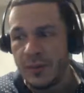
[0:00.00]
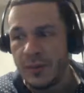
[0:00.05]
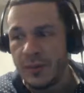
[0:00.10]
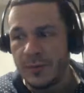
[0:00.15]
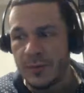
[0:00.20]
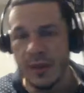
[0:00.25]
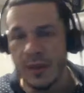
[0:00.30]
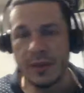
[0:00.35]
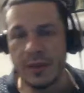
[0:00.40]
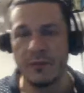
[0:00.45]

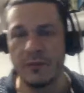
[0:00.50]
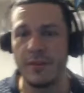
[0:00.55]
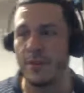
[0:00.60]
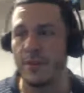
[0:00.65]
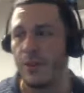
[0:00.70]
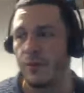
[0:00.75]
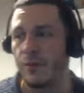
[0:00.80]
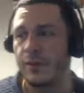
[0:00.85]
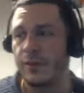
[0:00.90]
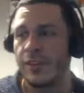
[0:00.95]
Like you
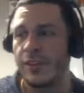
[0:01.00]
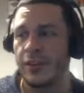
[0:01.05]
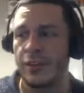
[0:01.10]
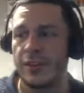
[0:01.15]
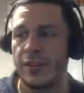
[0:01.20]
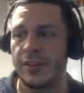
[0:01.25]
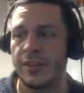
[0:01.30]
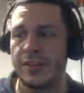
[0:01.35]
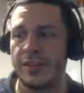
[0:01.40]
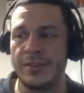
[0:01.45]
know, we said
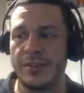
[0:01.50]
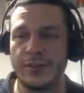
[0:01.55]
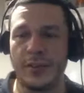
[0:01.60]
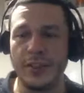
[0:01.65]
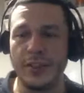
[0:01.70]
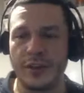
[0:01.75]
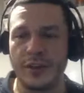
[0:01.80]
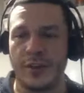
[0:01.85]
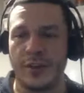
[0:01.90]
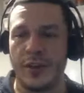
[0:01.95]
earlier. Th- th-
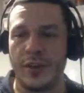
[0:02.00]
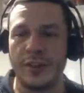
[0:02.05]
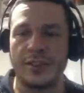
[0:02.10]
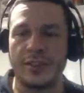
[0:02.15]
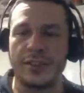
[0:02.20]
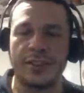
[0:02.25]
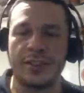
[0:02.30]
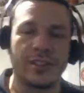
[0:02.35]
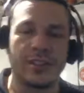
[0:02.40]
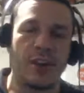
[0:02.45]
first of all, this
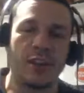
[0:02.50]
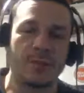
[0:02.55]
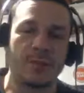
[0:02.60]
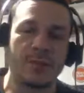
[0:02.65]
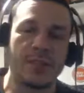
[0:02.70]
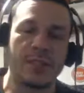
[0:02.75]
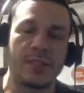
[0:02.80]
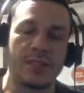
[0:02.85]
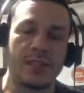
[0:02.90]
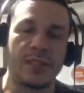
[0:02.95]
doesn't cost
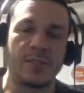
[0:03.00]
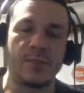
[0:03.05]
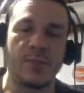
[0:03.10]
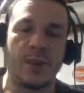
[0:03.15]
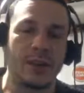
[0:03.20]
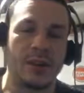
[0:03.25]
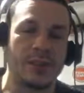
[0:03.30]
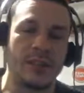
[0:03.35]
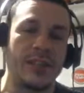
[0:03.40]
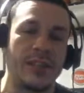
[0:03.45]
me six
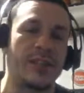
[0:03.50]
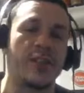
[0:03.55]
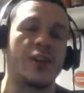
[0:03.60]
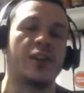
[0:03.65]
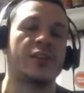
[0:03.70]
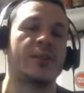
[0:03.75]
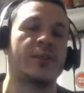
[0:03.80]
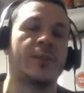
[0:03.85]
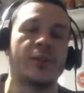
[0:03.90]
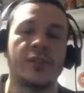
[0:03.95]
bucks. It didn't
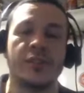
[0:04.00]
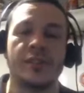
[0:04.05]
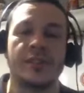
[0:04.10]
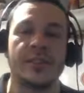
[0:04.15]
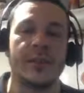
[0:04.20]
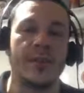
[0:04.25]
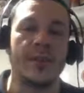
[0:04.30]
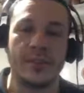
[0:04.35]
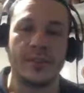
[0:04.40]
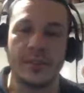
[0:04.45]
cost the person that
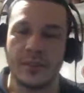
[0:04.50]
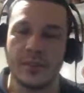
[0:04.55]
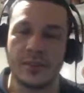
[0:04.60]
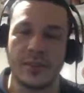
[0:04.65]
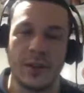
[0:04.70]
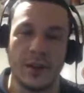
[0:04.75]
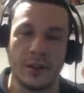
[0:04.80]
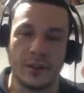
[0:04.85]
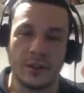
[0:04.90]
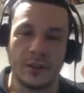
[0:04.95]
sent me the six
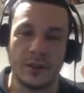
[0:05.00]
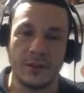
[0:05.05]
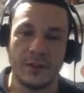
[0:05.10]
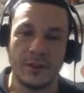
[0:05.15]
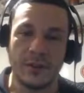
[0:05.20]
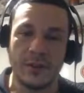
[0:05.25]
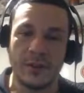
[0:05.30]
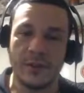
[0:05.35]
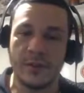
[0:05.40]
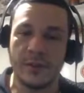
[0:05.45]
dollars.
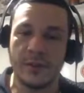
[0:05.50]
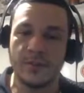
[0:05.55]
Right,